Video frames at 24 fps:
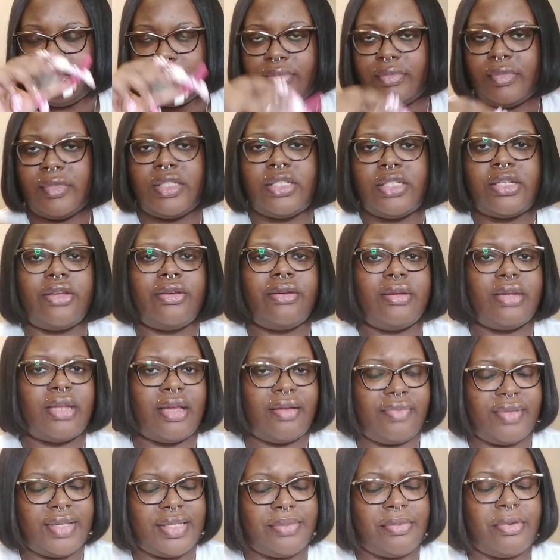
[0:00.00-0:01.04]
So you can
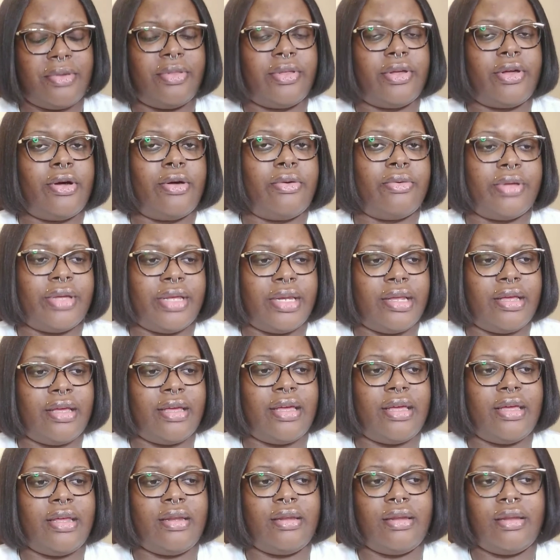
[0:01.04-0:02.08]
definitely smell the
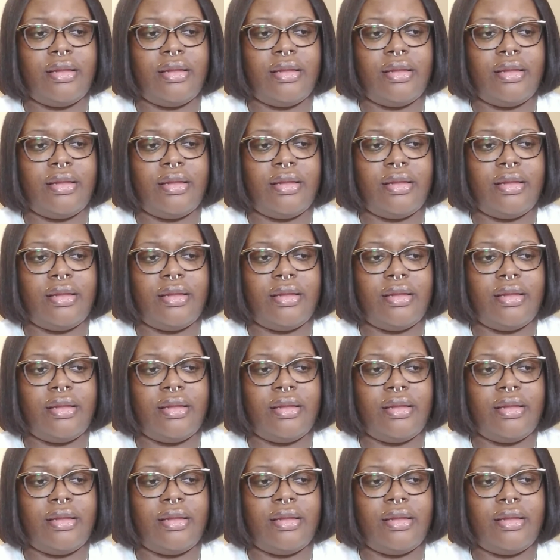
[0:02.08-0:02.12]
coconut.